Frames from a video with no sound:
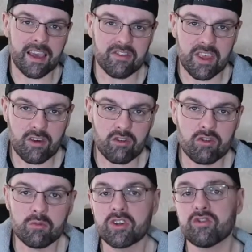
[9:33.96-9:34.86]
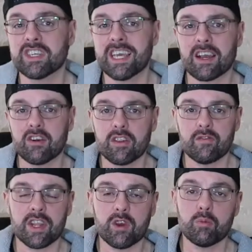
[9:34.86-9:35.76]
thank you so much for checking out the
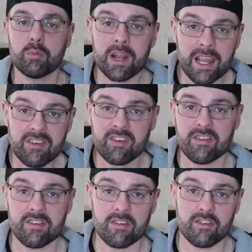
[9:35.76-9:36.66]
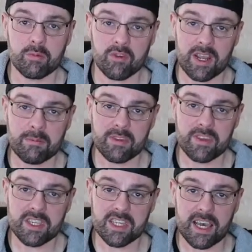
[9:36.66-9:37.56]
video. Please consider subscribing to
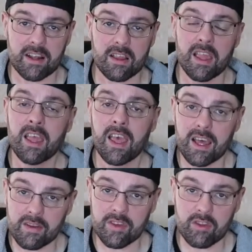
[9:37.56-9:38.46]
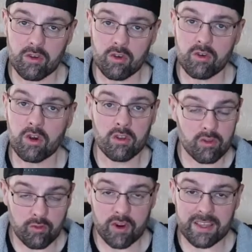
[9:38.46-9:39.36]
the channel, and if you do,
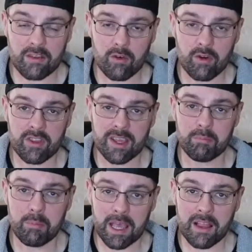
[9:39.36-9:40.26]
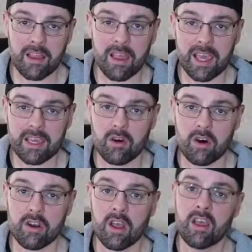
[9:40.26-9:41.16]
don't forget to turn on that bell
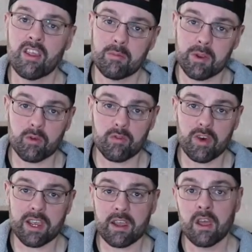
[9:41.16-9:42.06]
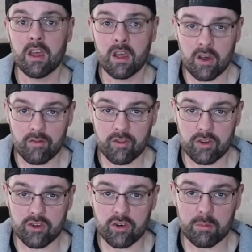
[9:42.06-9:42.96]
icon to be notified of
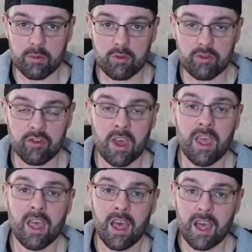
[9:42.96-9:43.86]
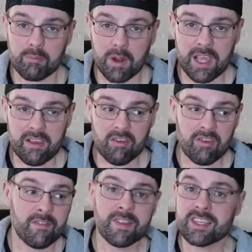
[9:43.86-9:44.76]
future uploads. And please
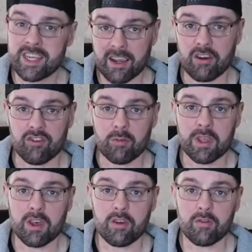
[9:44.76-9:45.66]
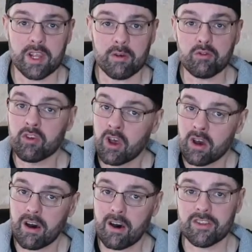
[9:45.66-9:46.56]
check out some of the other videos
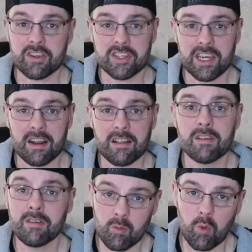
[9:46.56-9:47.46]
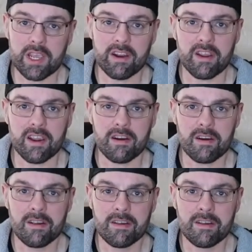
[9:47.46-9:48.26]
on this channel while you're here.